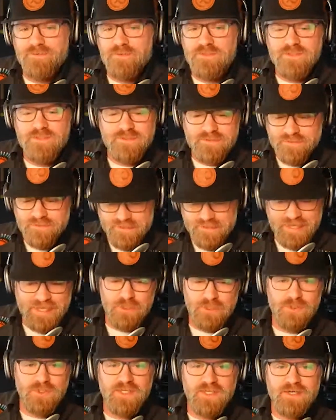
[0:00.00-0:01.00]
it's
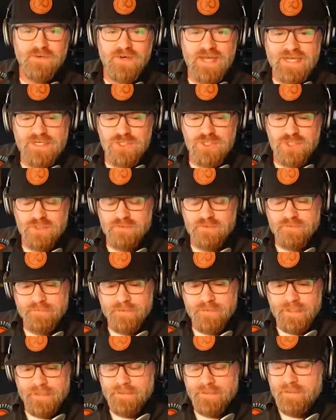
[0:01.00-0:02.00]
not a good interaction,
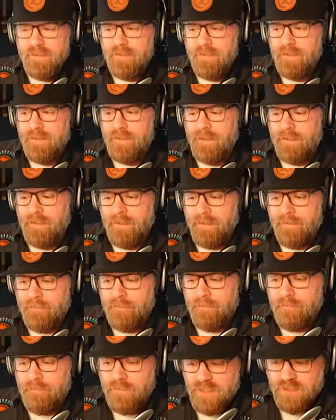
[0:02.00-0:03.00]
right?
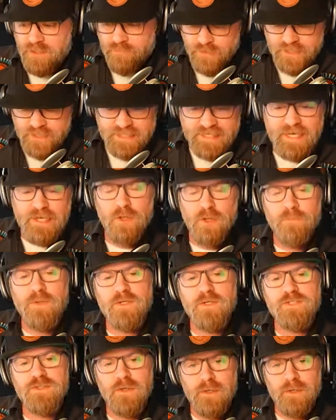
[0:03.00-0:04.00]
But if we can help
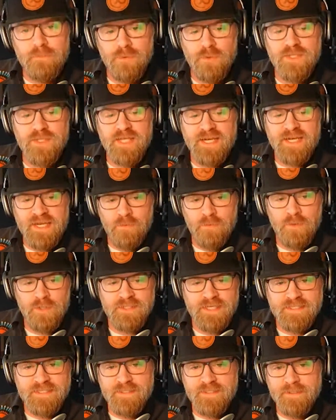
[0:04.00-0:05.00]
also onboard that
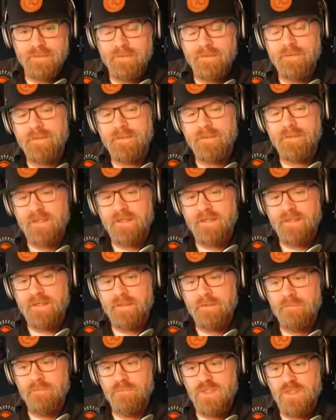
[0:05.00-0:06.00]
network, that's a
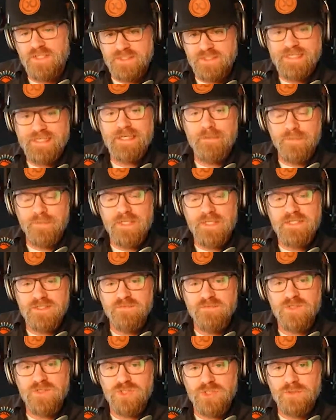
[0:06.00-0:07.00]
key piece
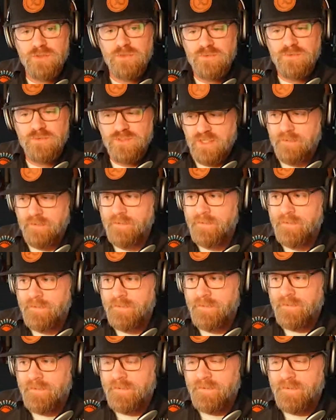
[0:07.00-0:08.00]
of it too. So,
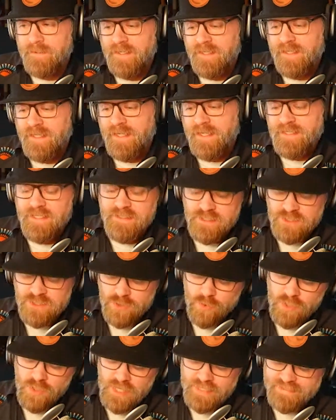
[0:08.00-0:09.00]
and then this
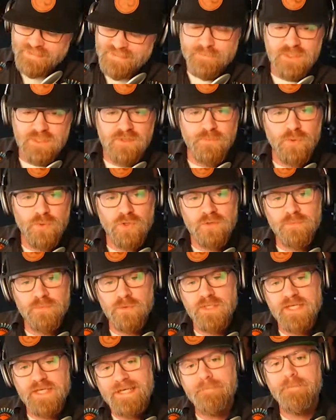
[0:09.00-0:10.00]
whole concept of the
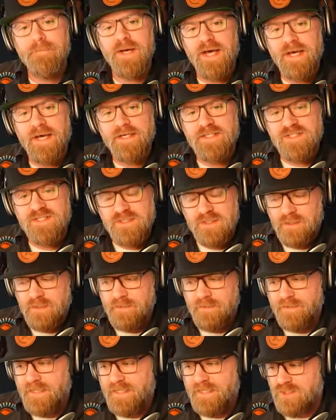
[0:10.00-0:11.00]
portable inbox,
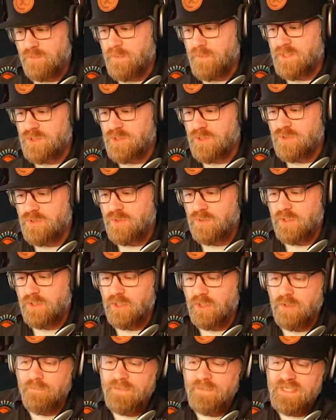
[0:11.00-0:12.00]
as you mentioned
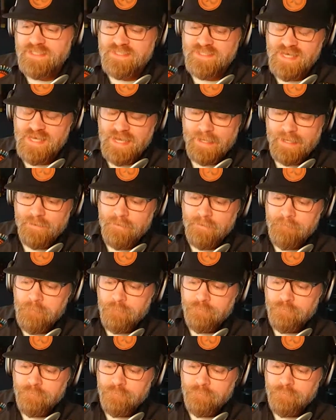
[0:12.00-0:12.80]
earlier, means that,